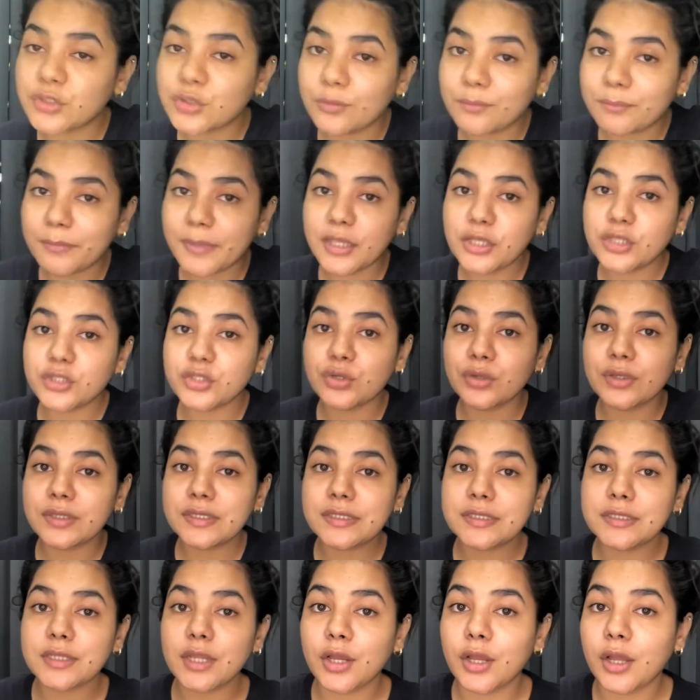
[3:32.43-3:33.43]
make sure and
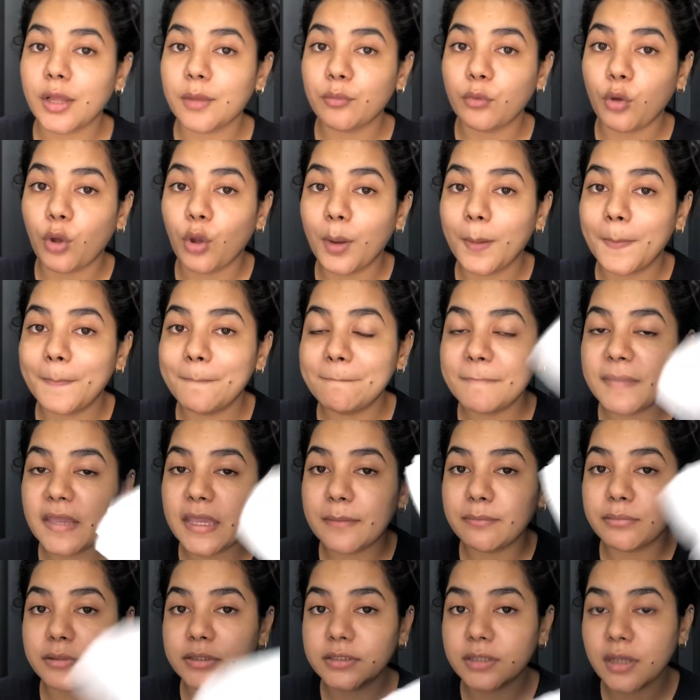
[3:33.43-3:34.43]
stock up on
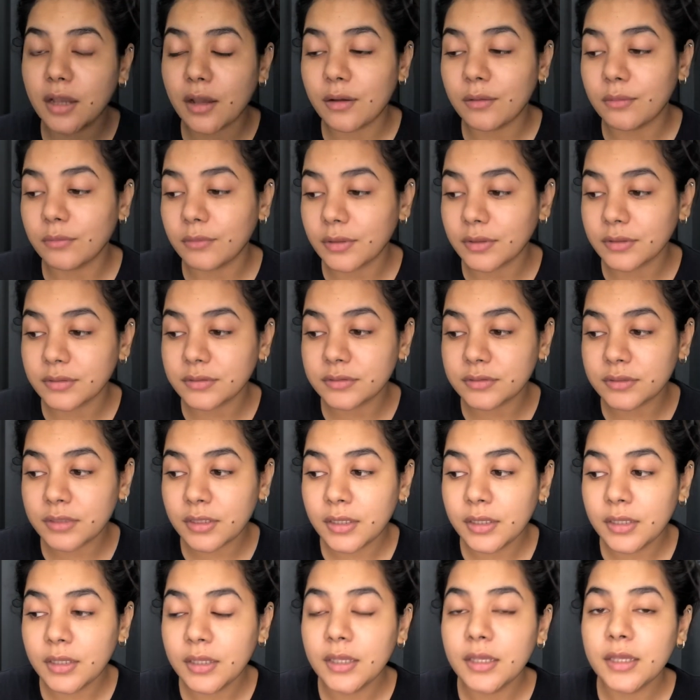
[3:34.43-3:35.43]
paper towels,
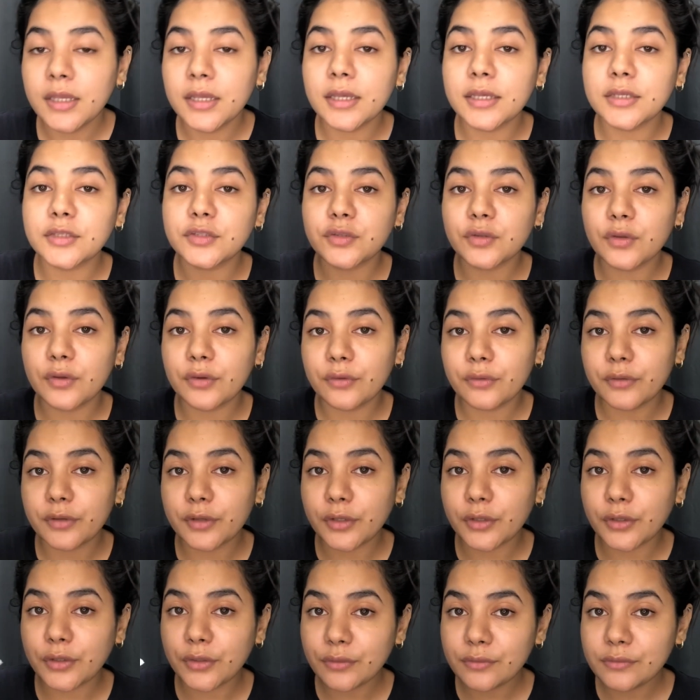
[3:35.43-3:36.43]
because you're going
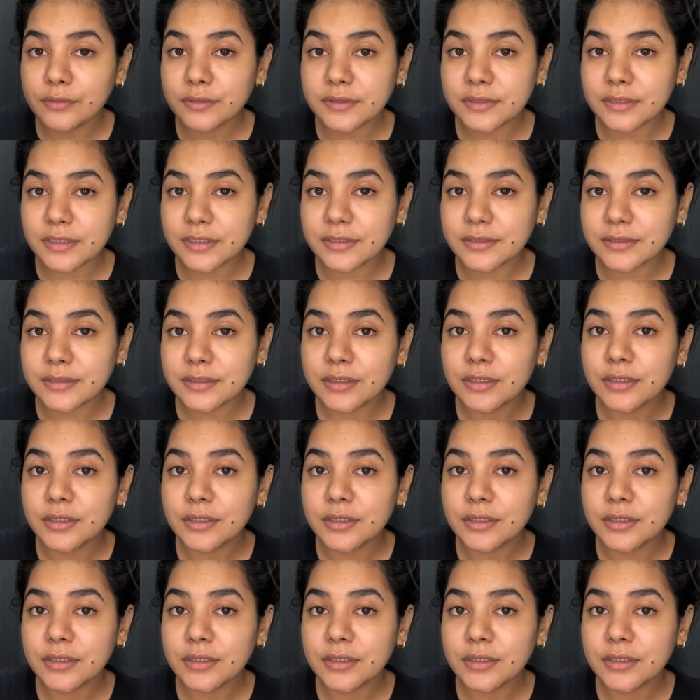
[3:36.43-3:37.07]
to use this.